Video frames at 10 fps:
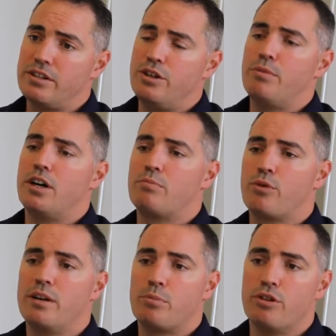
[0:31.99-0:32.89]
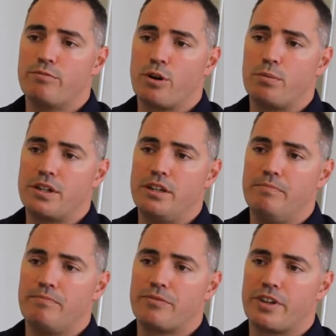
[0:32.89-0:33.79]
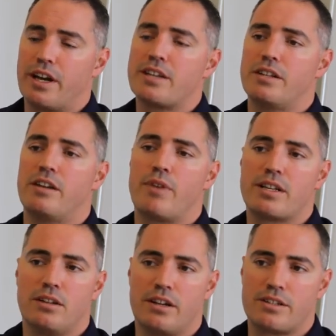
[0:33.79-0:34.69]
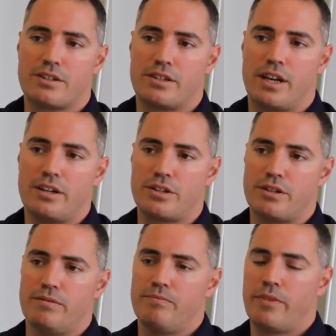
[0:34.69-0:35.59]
you buy a pre-approved property that has an NRAS licence attached.